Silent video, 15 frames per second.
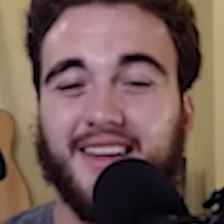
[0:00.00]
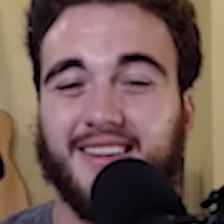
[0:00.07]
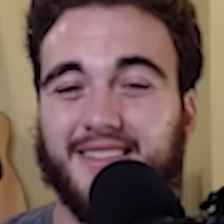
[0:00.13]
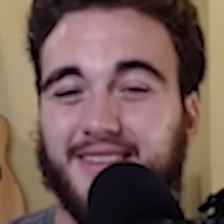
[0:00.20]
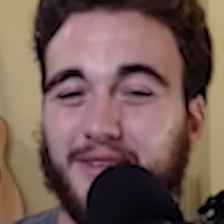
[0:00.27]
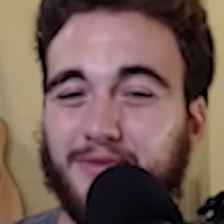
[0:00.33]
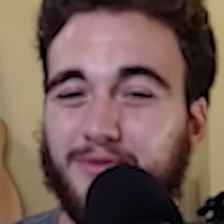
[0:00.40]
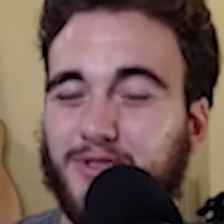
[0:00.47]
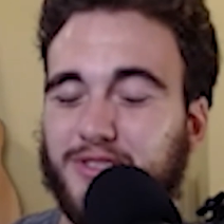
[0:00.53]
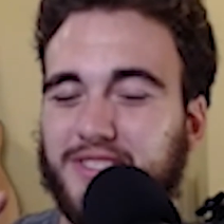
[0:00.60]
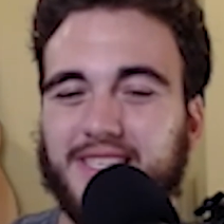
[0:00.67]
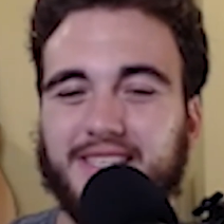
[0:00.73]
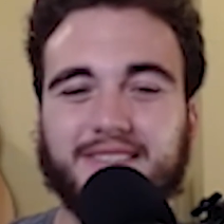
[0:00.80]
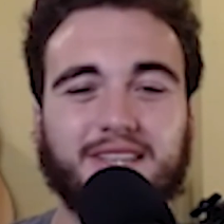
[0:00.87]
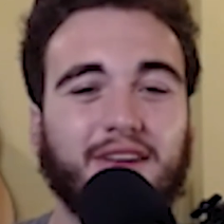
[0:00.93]
The
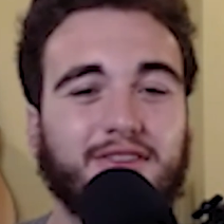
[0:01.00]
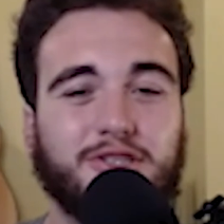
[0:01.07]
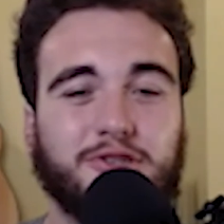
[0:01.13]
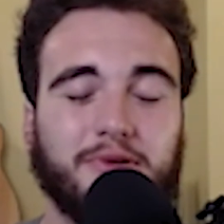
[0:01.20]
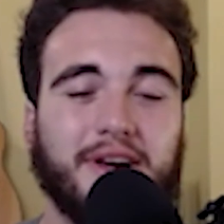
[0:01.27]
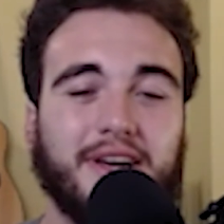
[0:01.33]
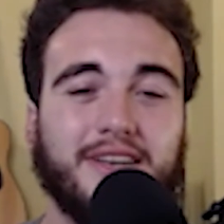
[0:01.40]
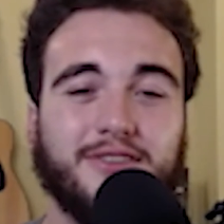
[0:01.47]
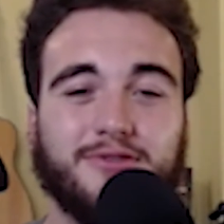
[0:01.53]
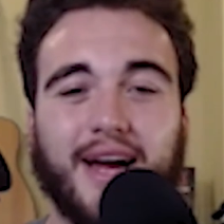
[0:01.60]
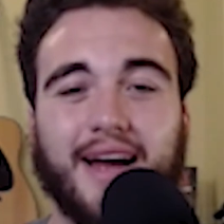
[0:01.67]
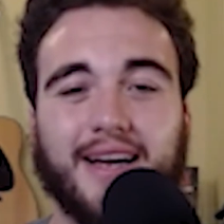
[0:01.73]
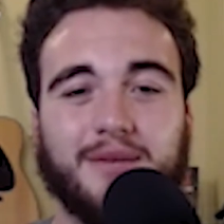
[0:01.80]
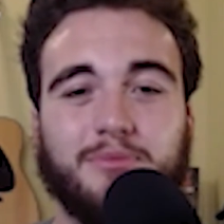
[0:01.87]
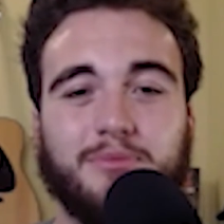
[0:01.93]
scenes on the train
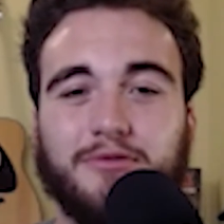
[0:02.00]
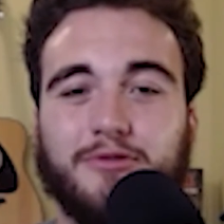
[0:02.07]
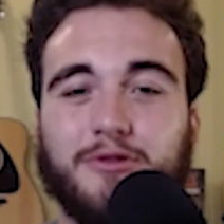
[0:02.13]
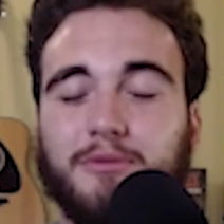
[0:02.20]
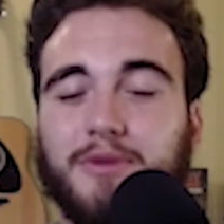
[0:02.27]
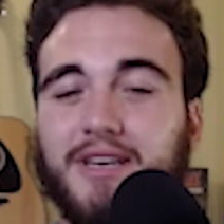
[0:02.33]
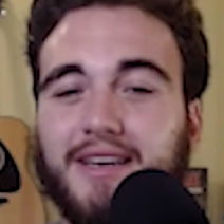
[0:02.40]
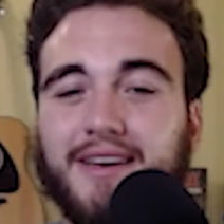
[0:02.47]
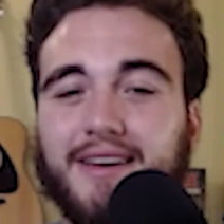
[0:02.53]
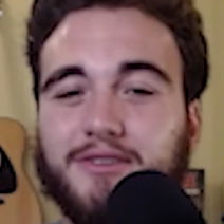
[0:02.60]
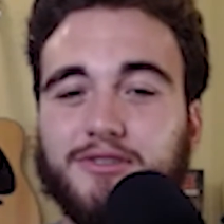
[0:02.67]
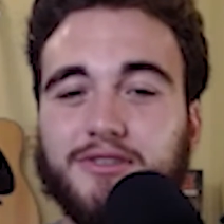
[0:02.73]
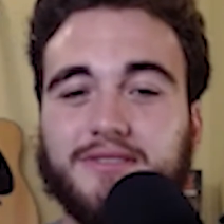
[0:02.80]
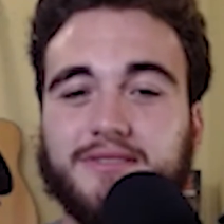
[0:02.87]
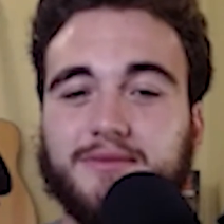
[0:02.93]
dragged a bit for me and
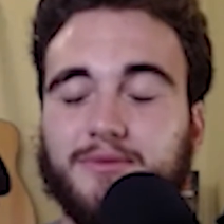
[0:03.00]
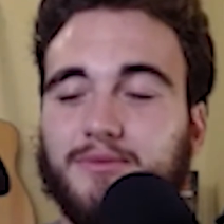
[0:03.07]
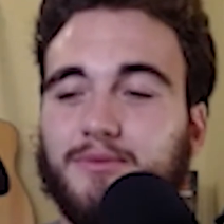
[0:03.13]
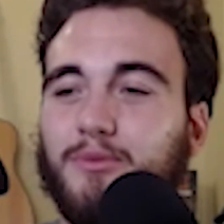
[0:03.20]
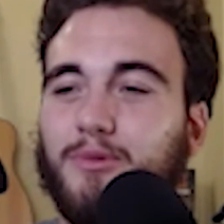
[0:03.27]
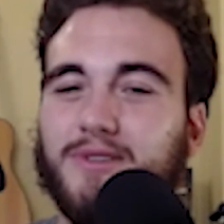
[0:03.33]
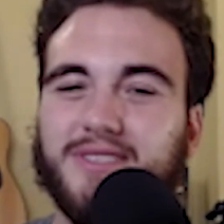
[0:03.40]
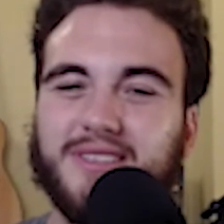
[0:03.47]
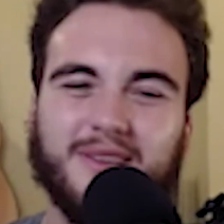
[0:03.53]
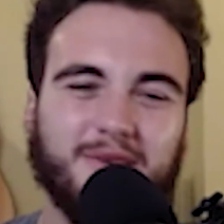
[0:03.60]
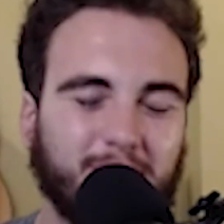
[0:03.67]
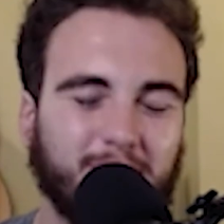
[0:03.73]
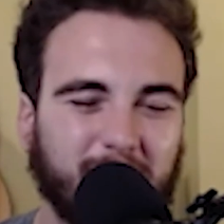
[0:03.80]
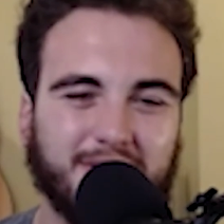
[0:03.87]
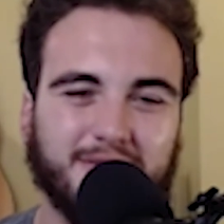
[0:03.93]
just was a little
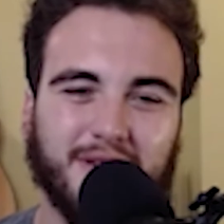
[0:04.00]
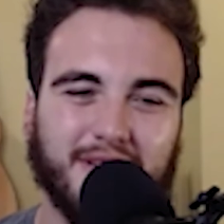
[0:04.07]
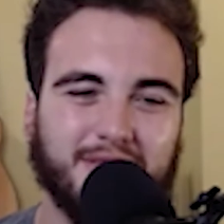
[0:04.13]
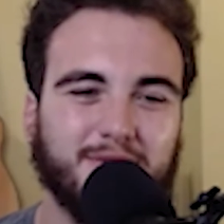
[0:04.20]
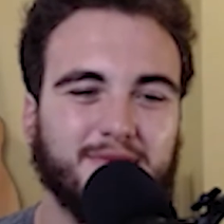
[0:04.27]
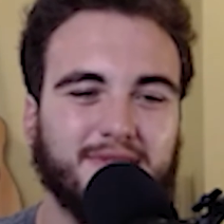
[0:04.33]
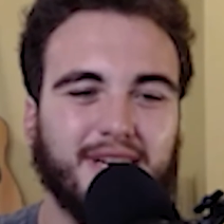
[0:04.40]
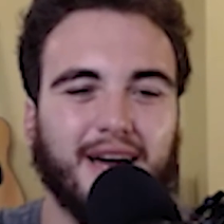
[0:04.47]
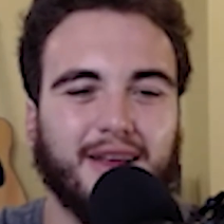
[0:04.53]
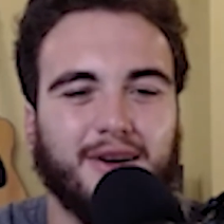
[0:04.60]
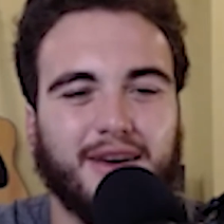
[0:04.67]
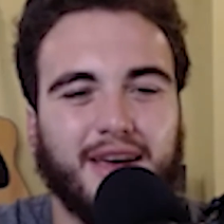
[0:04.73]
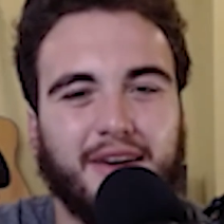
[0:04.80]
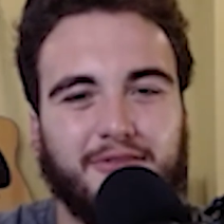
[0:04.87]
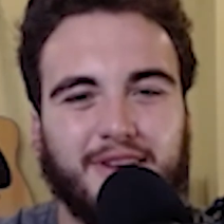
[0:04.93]
bit too dialogue
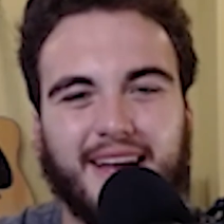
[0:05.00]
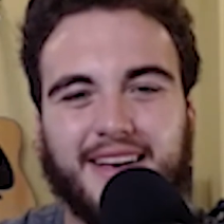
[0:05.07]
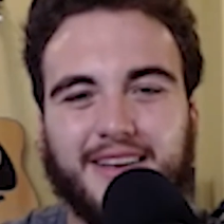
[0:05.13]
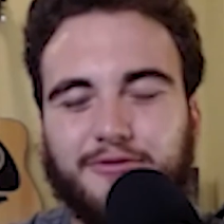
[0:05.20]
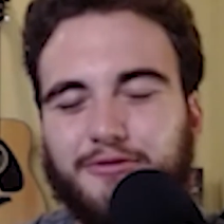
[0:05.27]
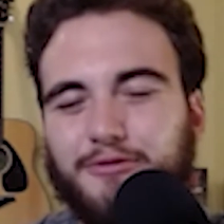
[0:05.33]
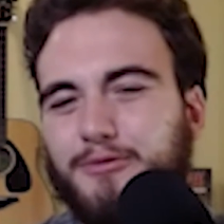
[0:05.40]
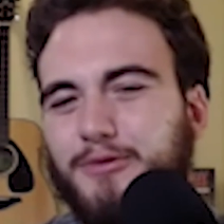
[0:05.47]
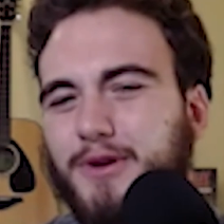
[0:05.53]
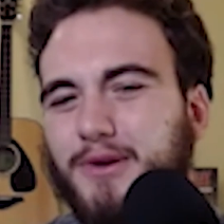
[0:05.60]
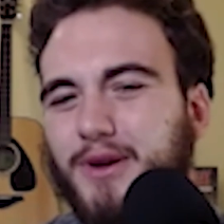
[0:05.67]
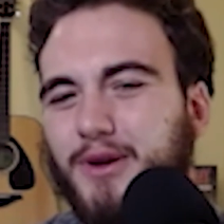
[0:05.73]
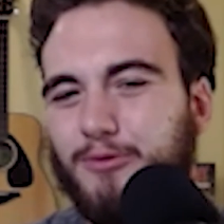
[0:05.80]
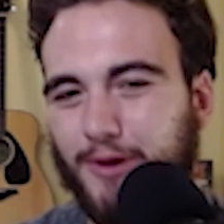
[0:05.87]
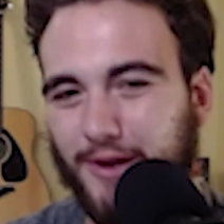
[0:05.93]
heavy. And I didn't feel
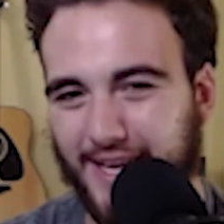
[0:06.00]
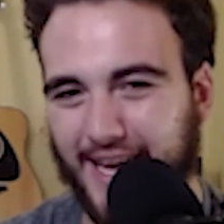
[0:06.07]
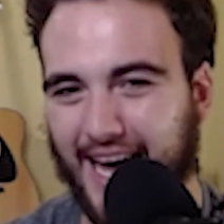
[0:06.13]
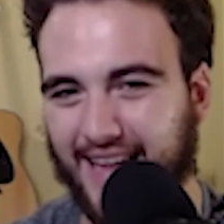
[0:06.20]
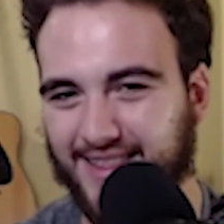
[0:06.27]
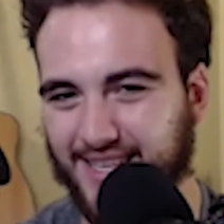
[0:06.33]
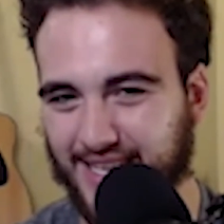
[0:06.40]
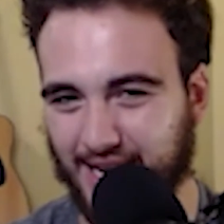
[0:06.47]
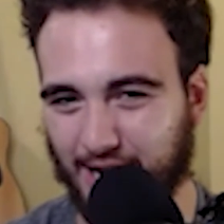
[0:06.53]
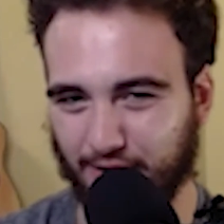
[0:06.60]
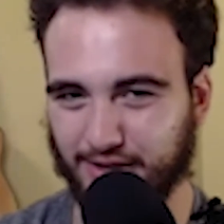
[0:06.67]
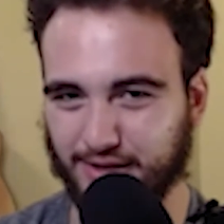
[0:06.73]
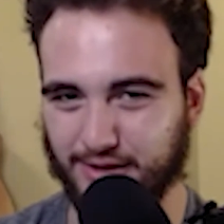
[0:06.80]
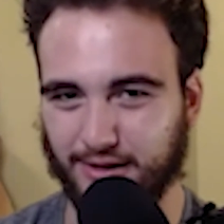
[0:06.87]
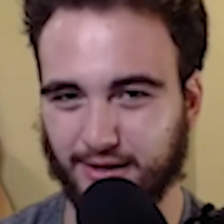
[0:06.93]
it really had the
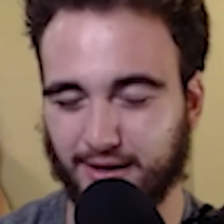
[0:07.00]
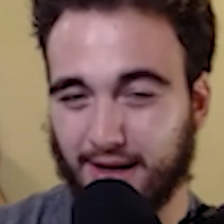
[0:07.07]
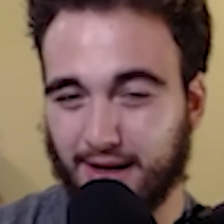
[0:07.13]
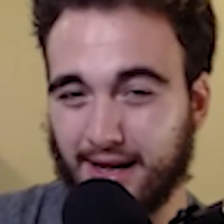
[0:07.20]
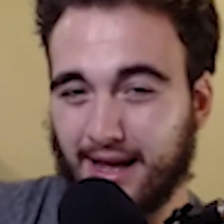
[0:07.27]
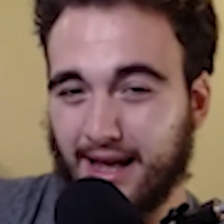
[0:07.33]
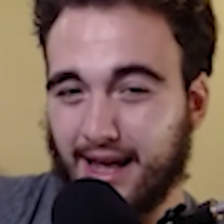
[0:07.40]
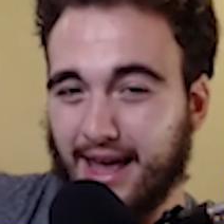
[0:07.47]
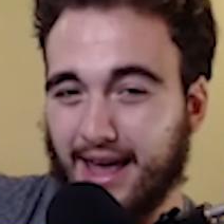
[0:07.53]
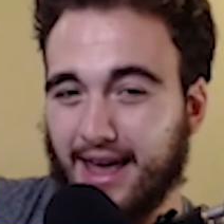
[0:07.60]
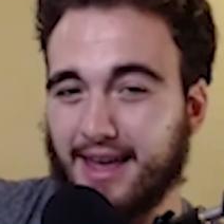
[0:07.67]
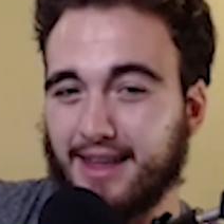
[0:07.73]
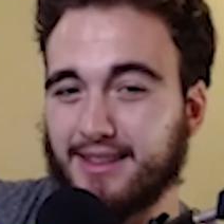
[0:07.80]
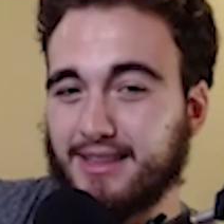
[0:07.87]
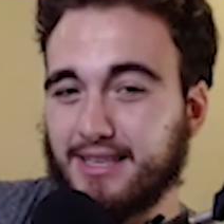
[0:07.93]
character and